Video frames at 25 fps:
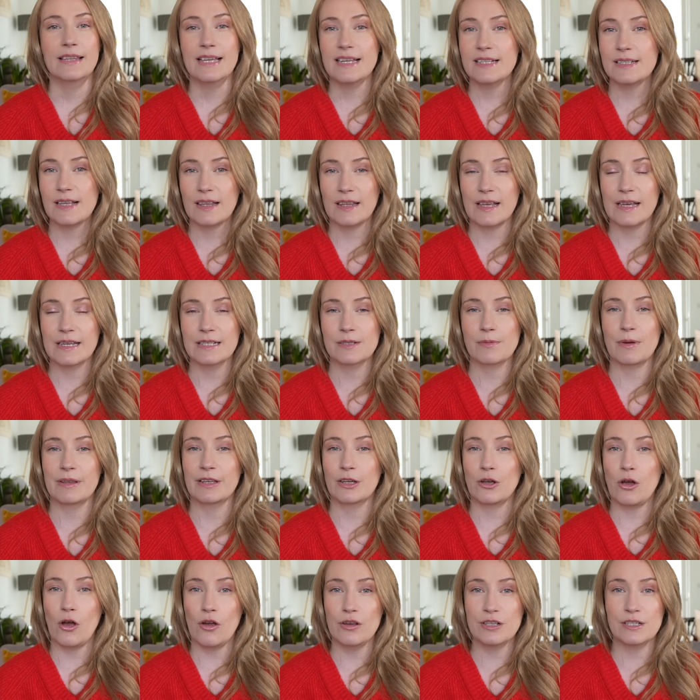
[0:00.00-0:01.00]
These are things where the
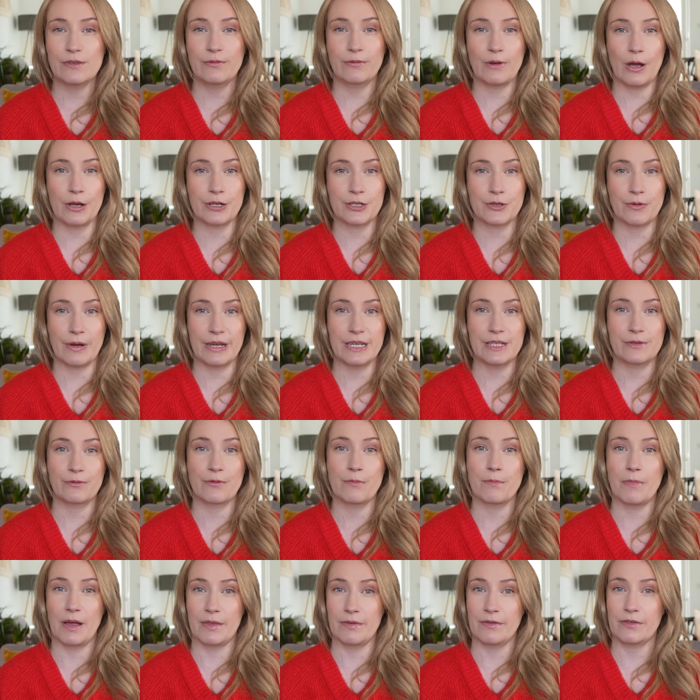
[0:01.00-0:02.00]
cost fluctuates
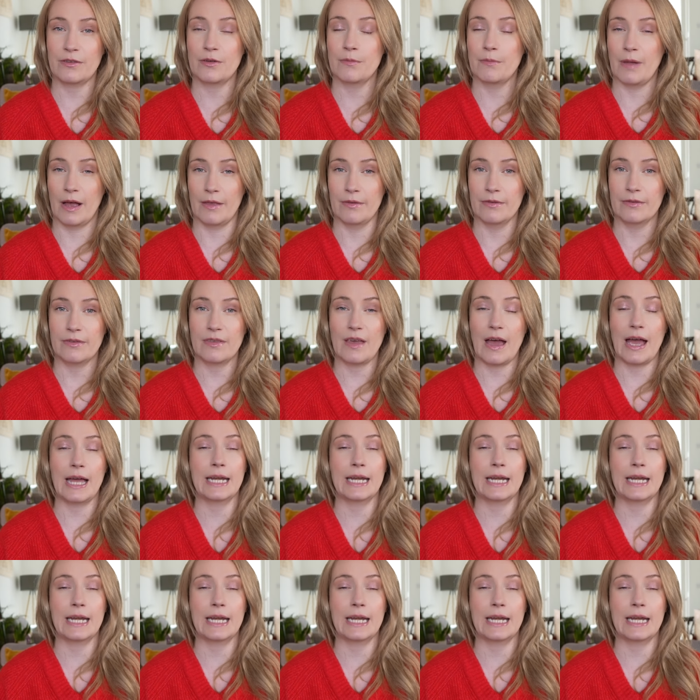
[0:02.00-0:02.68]
from month to month,